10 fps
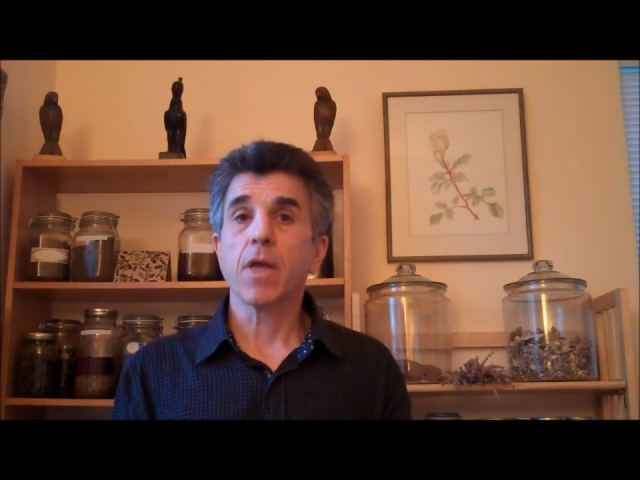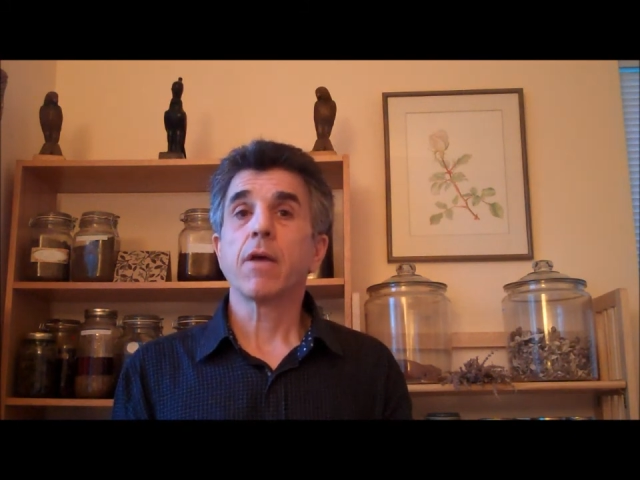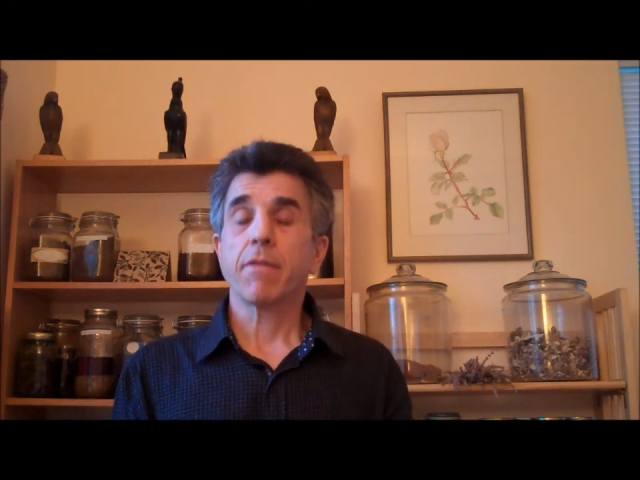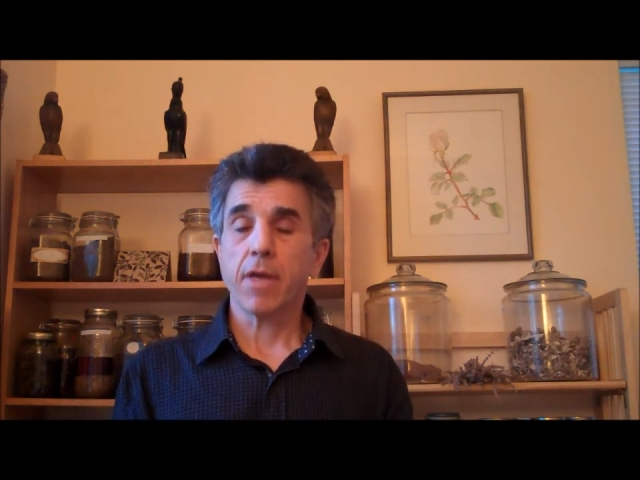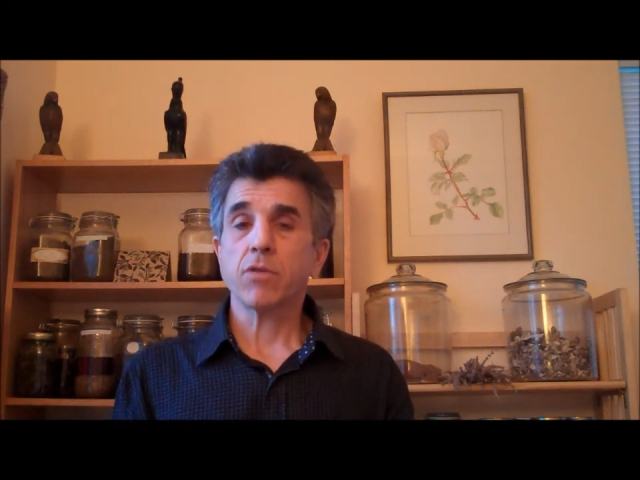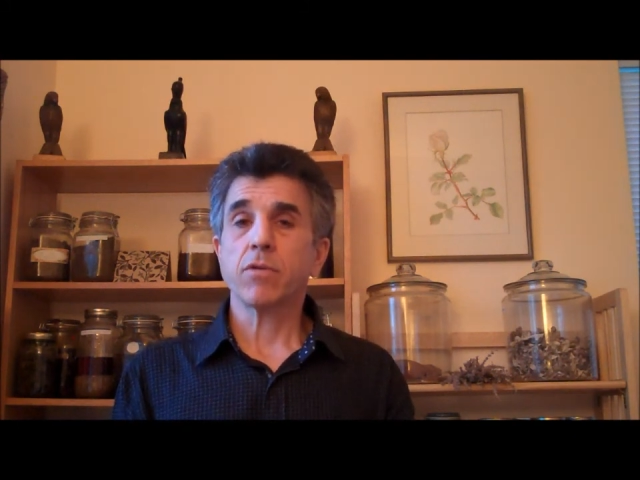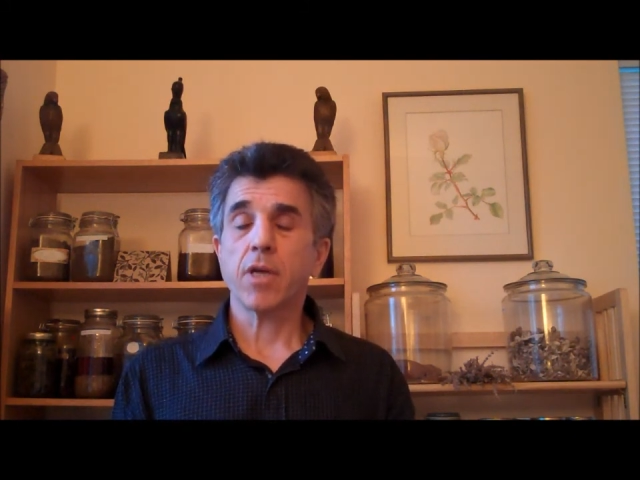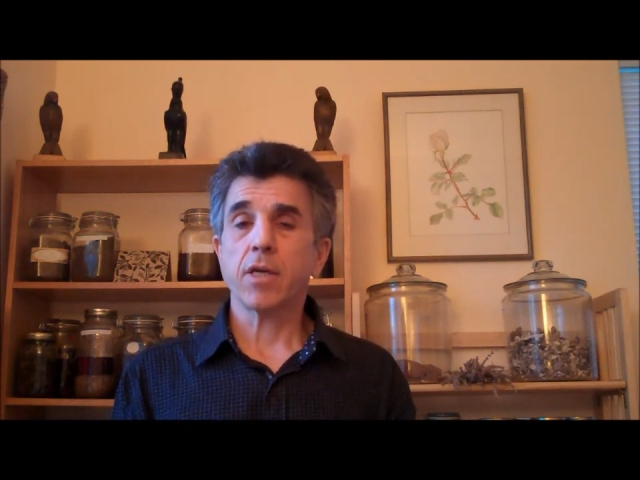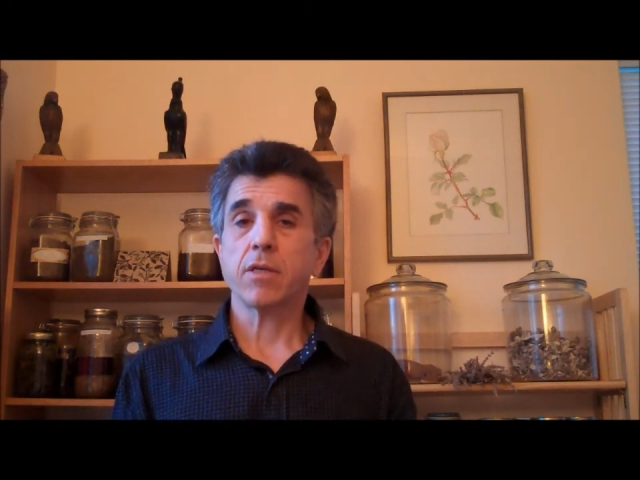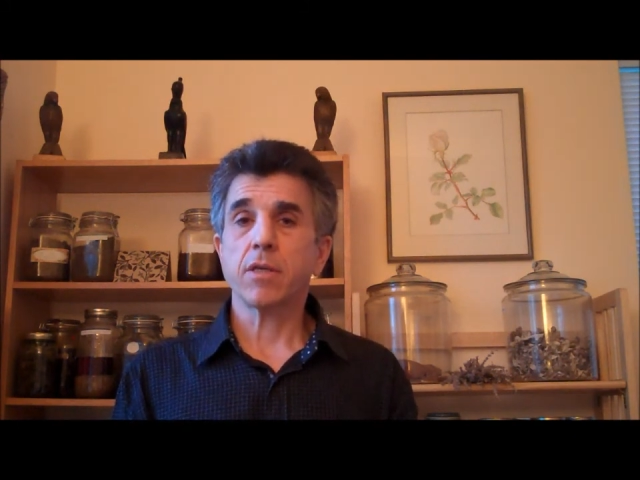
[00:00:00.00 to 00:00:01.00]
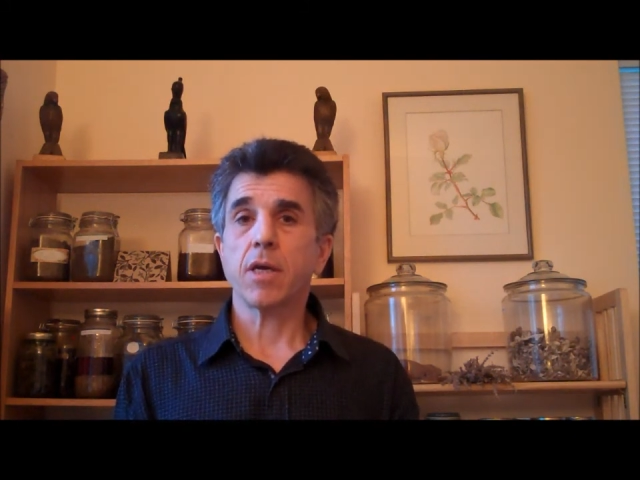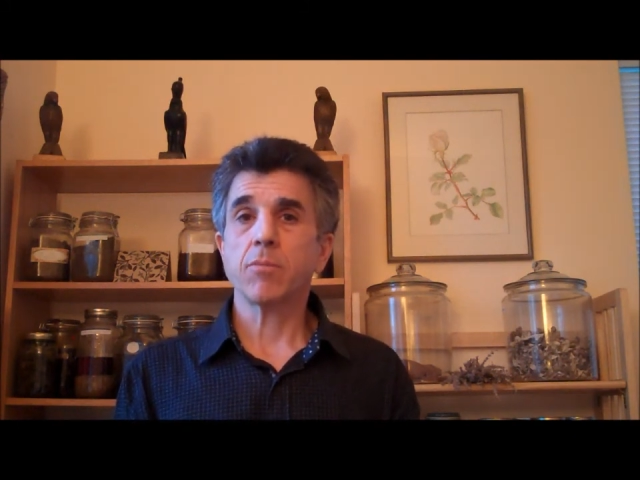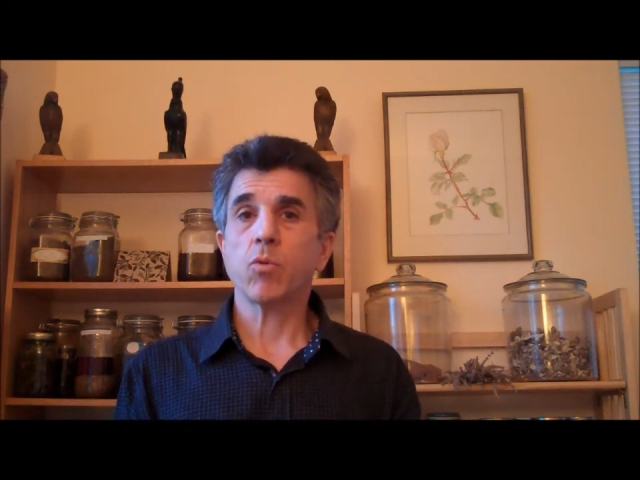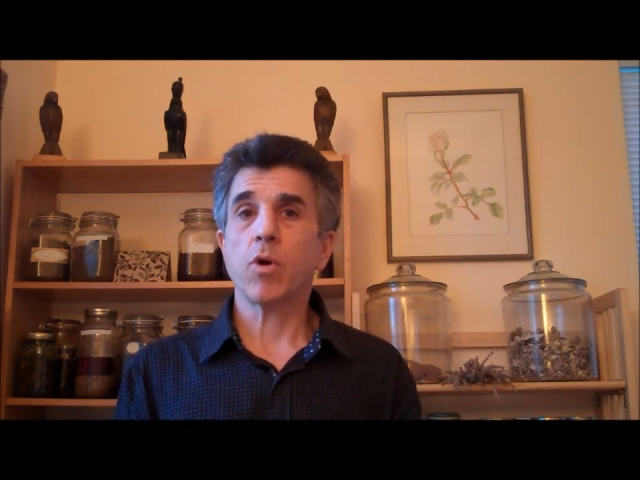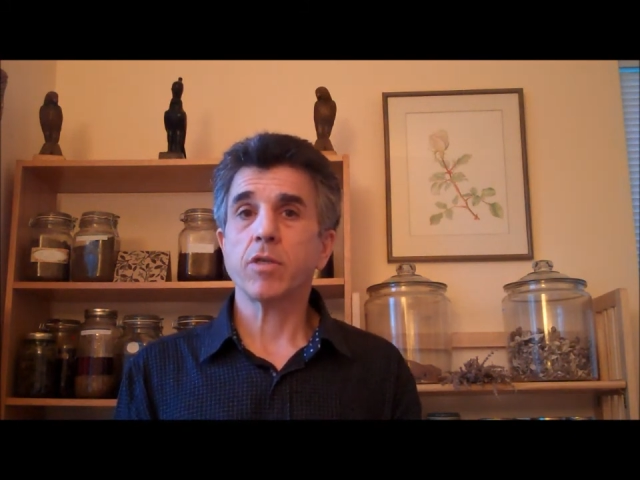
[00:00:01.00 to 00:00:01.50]
Thanks for taking the time
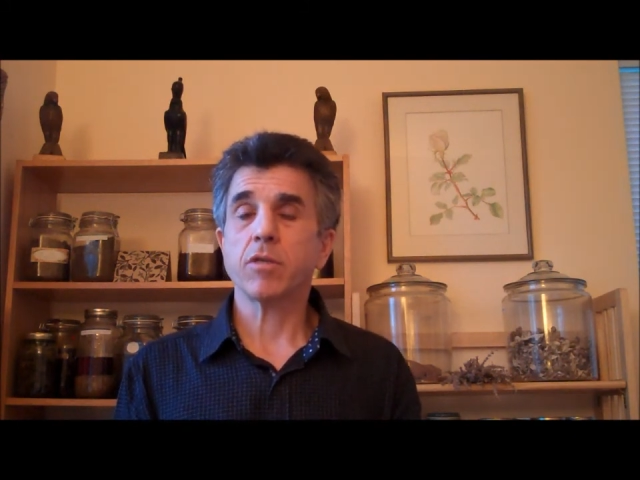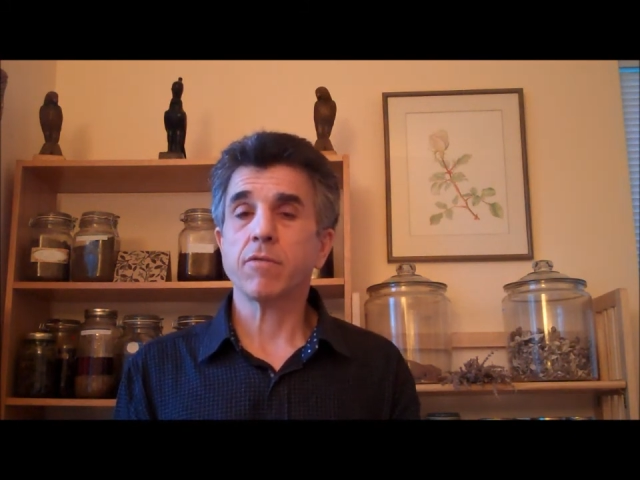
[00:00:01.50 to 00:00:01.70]
to watch this